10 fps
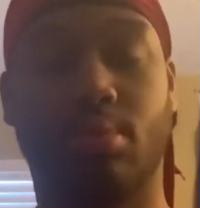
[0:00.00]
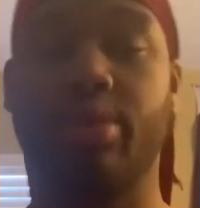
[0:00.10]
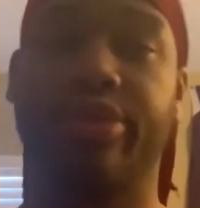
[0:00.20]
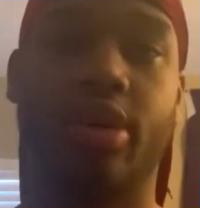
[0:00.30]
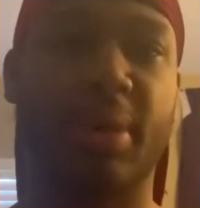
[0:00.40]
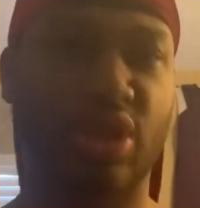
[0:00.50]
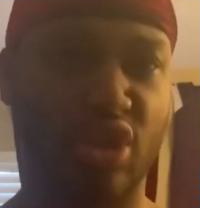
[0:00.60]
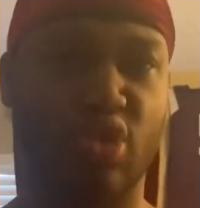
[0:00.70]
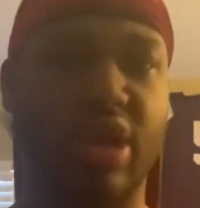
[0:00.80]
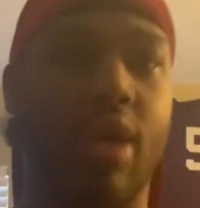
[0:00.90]
You feel me?
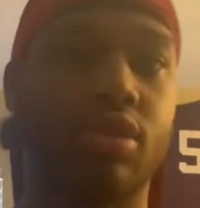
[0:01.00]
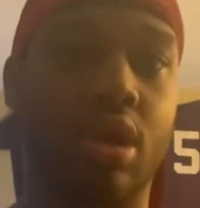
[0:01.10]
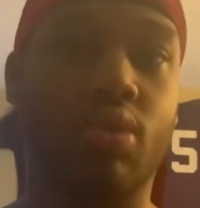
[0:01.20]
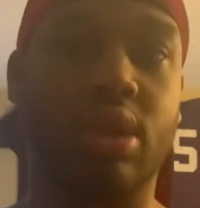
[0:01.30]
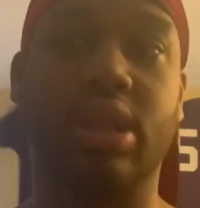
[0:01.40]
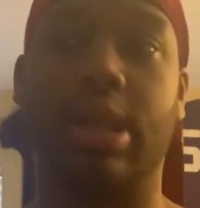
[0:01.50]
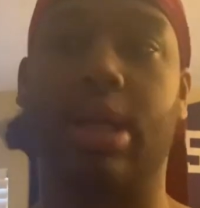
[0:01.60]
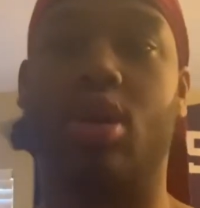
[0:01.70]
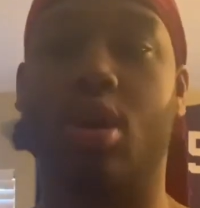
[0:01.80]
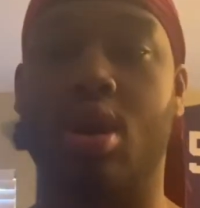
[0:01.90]
Because that was our really
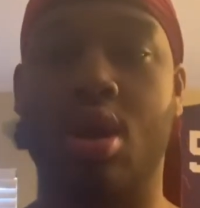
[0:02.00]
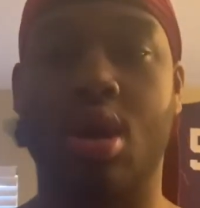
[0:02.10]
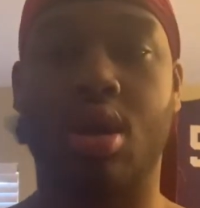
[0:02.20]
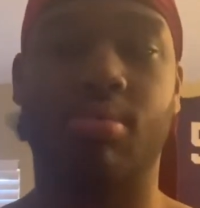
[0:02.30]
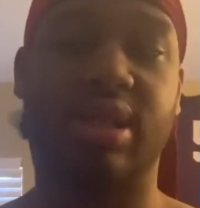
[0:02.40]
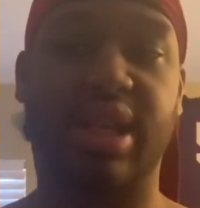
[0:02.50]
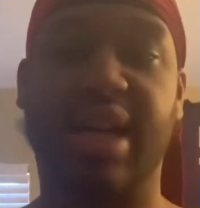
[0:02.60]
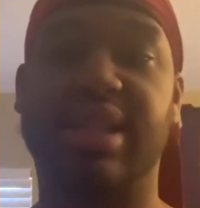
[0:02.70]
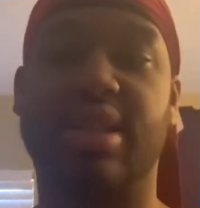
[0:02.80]
like our, besides the